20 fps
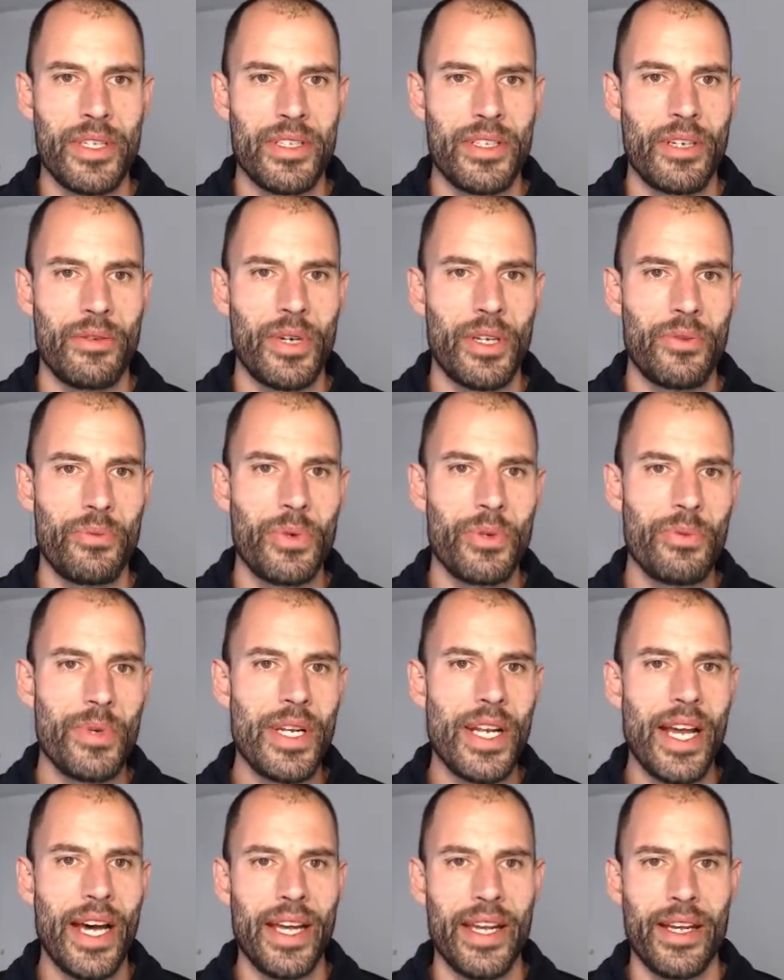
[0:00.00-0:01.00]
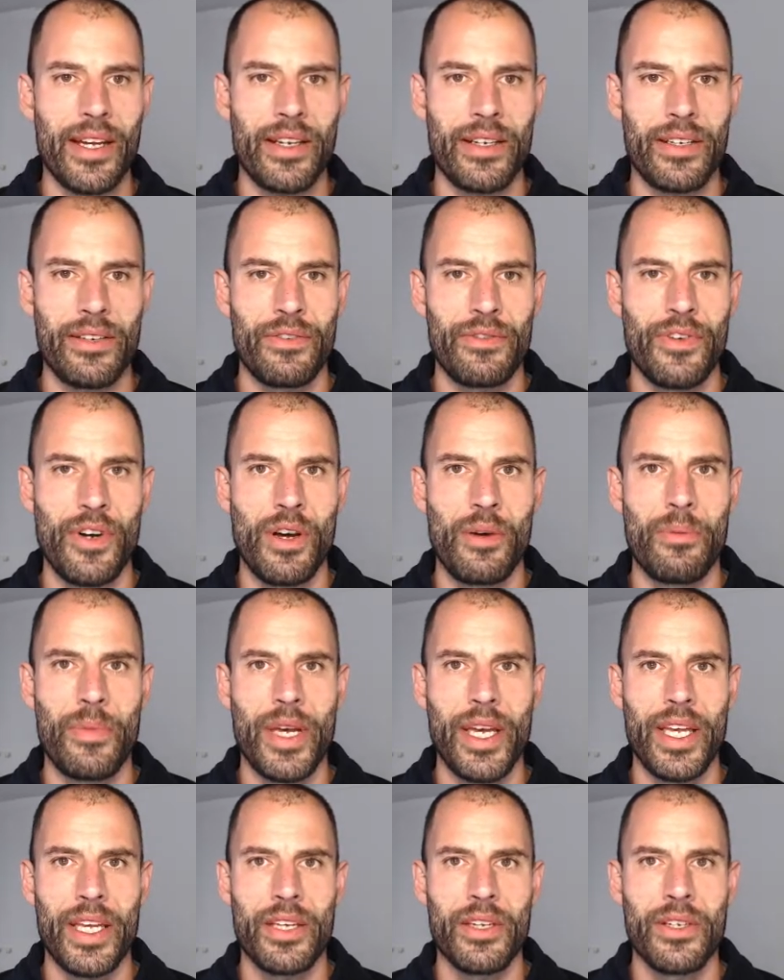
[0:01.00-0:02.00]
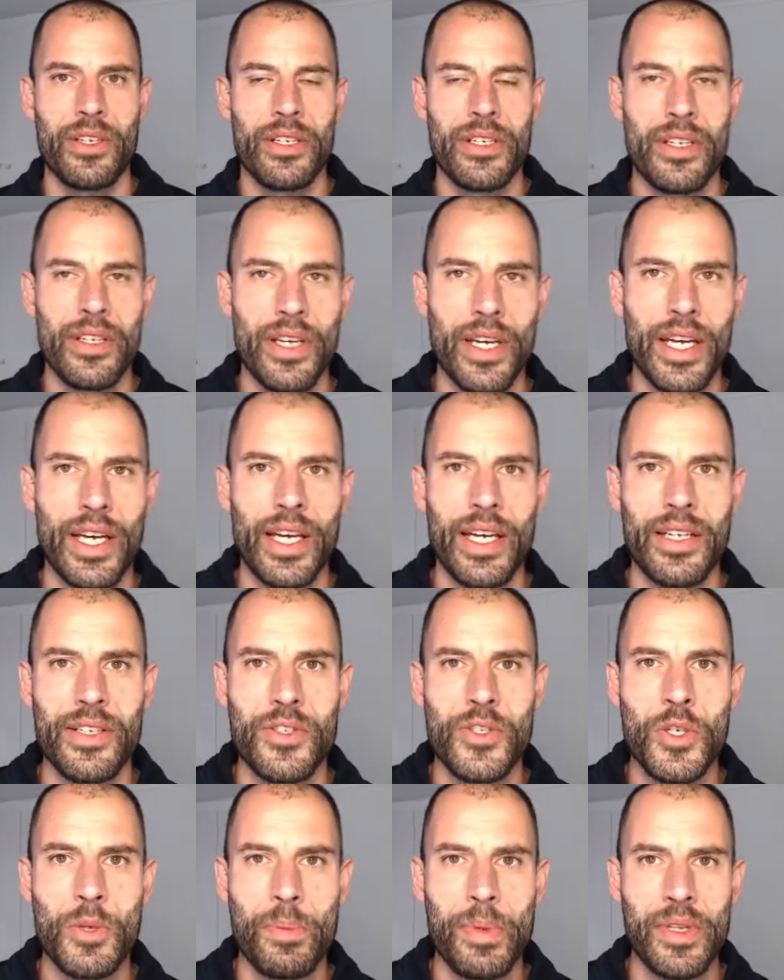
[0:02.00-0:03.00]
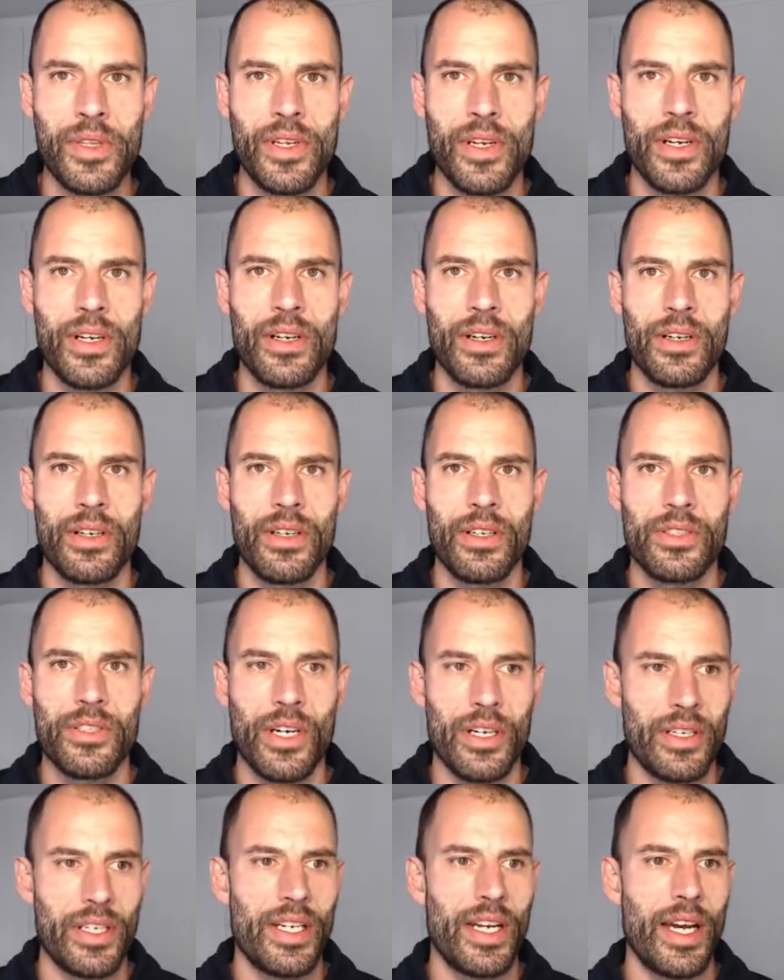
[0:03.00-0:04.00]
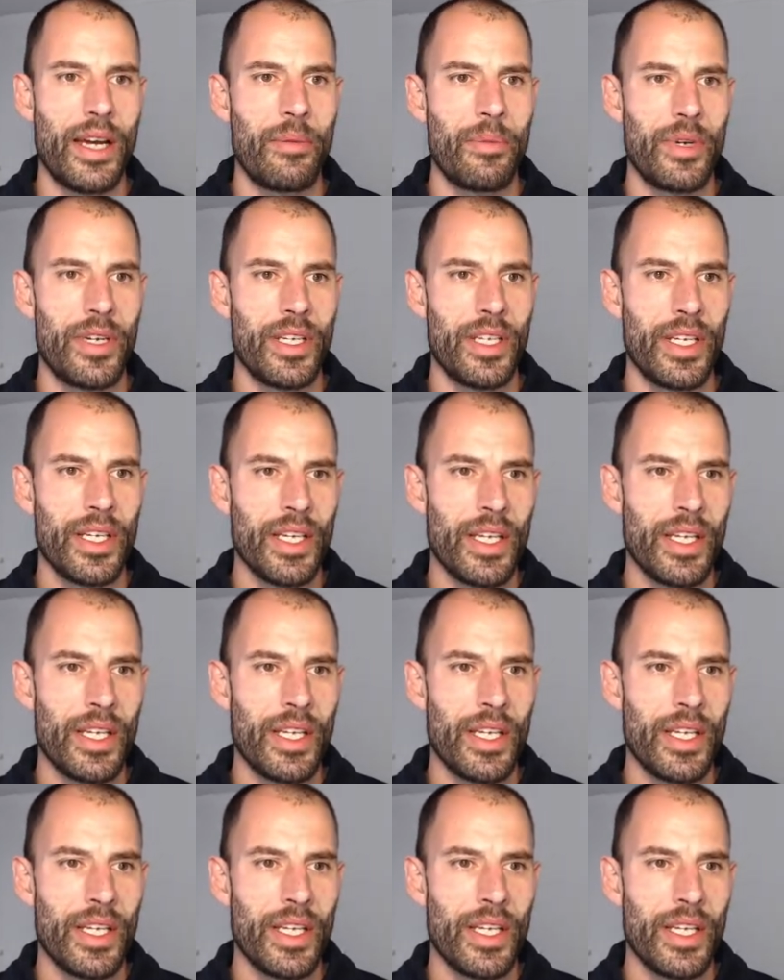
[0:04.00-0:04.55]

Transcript: So what would we like from a good Jupyter charting library?